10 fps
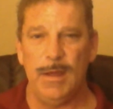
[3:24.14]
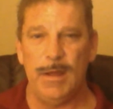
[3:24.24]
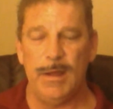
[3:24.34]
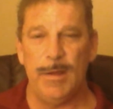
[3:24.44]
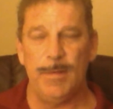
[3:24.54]

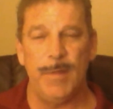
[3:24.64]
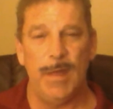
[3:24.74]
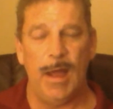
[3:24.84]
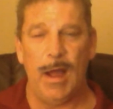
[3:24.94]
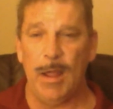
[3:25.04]

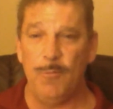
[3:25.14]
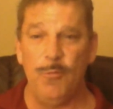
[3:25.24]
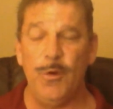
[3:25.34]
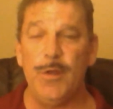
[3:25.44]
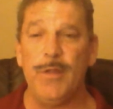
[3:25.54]

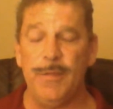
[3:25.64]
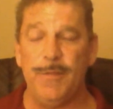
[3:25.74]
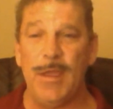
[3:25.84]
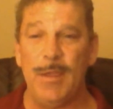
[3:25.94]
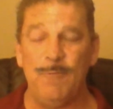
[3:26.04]
I'm really
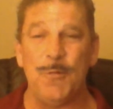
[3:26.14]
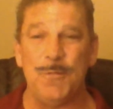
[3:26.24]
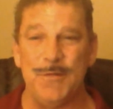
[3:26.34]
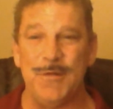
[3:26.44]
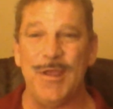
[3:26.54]

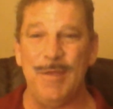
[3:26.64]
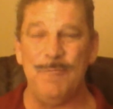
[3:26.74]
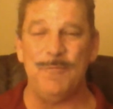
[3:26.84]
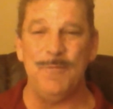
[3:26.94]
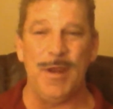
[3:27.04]
thankful
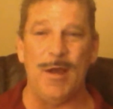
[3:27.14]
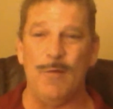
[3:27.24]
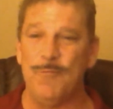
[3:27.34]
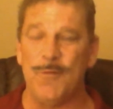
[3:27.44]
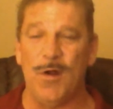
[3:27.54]
today
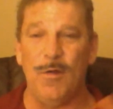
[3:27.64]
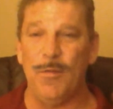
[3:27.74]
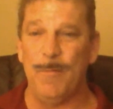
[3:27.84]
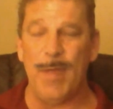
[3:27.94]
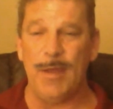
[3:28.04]
now for
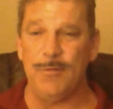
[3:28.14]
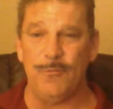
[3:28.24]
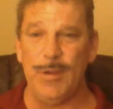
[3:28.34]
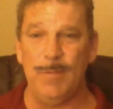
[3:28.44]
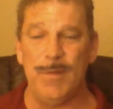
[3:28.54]
all the bad
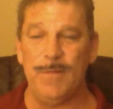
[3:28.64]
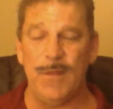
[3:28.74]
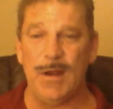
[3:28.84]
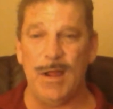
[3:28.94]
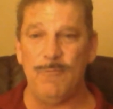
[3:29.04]
treatment
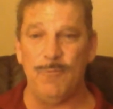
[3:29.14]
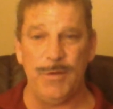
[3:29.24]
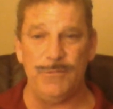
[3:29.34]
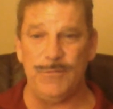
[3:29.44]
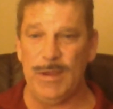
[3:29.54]
that I've
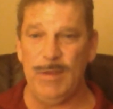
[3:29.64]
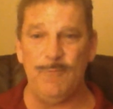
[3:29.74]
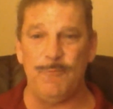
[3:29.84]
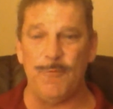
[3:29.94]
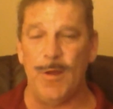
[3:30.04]

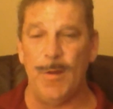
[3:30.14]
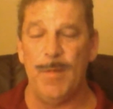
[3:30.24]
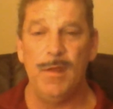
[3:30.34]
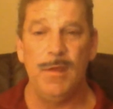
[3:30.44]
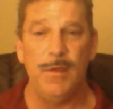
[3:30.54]
received
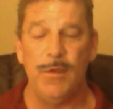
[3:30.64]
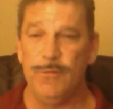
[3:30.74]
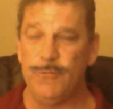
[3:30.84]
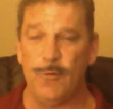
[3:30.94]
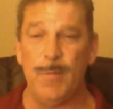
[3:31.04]
from
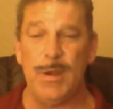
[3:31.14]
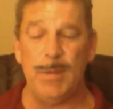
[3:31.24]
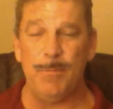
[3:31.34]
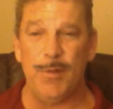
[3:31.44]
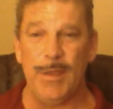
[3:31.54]
so
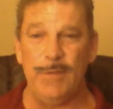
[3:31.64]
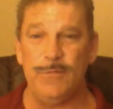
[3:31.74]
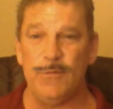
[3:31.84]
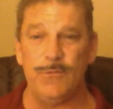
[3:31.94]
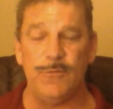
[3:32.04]
many
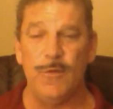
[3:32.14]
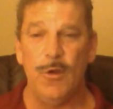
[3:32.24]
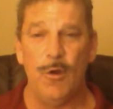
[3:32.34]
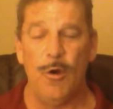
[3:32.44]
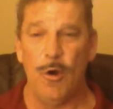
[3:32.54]
places
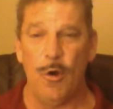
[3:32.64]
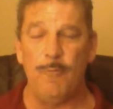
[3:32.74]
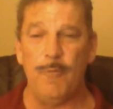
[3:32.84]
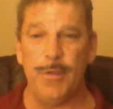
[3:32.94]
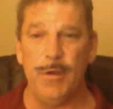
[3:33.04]

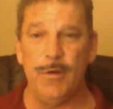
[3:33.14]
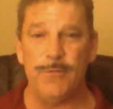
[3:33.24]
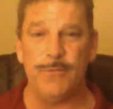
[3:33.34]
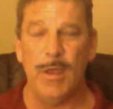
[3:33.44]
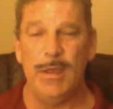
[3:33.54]
over the
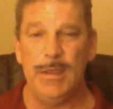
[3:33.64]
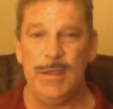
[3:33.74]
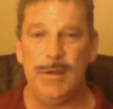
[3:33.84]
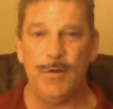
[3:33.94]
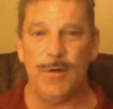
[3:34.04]
years.
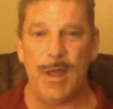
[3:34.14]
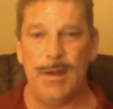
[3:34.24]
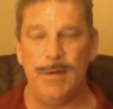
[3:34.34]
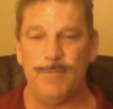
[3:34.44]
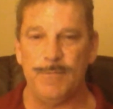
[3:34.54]
You know, it
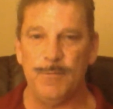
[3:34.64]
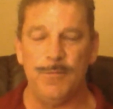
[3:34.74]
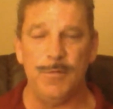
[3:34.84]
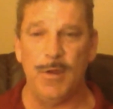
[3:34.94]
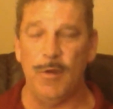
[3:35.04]
kind of
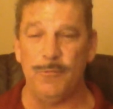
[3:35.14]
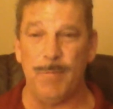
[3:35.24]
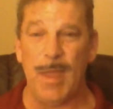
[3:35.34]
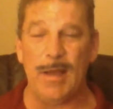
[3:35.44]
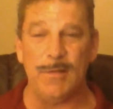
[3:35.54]
goes
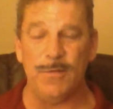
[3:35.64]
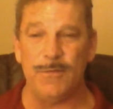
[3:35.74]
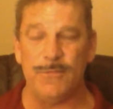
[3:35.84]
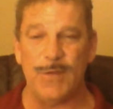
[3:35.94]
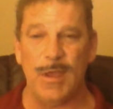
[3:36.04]
back to
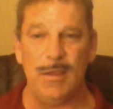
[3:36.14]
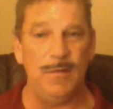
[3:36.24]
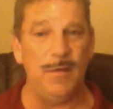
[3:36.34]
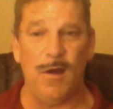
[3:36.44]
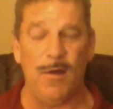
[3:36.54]
the
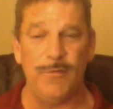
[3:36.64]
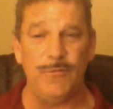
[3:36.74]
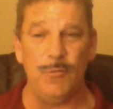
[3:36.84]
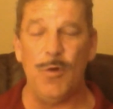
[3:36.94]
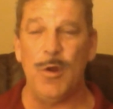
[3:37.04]

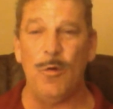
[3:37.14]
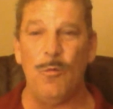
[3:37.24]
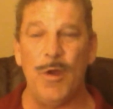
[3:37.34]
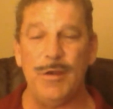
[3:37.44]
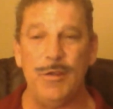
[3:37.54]
Psychology
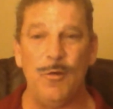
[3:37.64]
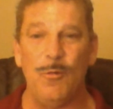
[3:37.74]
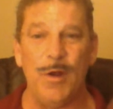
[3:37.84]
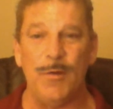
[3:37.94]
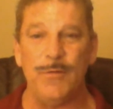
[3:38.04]
101. You know,
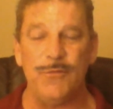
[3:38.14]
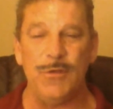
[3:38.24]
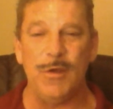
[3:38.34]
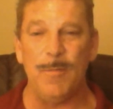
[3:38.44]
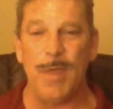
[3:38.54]
when I was a
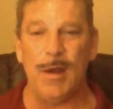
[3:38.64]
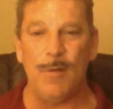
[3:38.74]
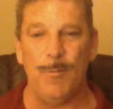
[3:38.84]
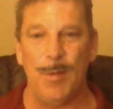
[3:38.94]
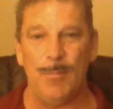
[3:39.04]
young man, I
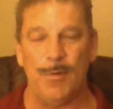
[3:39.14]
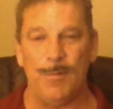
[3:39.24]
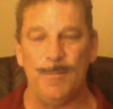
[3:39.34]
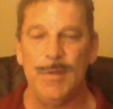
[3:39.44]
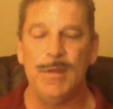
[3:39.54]
remember
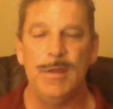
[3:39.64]
them